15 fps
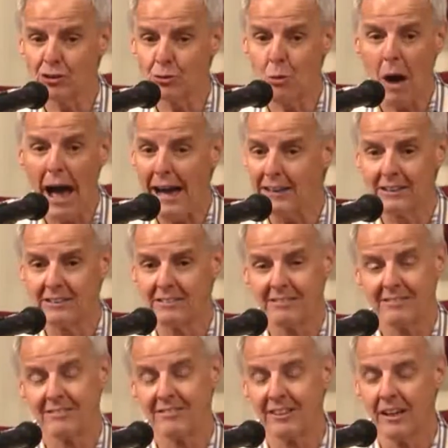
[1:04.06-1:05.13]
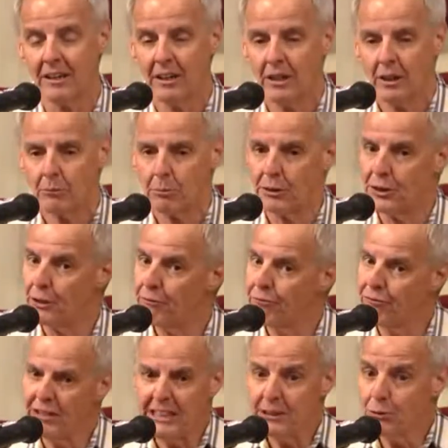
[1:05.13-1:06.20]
wagon, but their feet